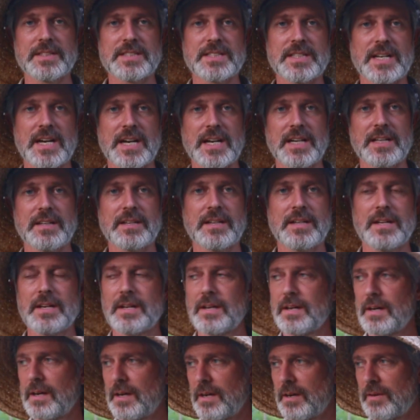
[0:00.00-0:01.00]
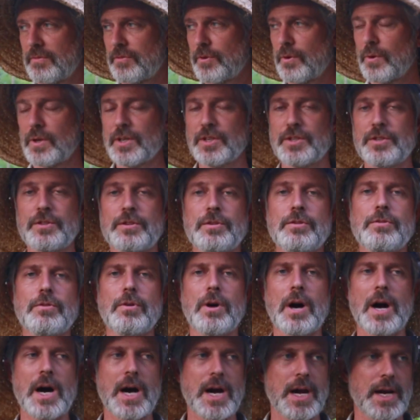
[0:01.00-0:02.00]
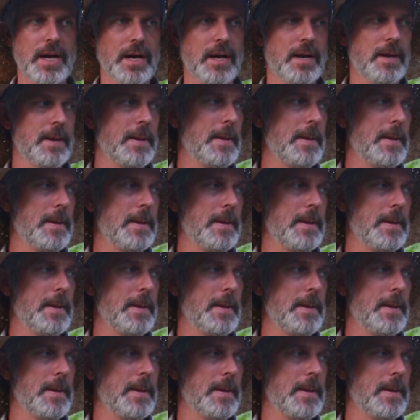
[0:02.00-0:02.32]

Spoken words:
side of going too high.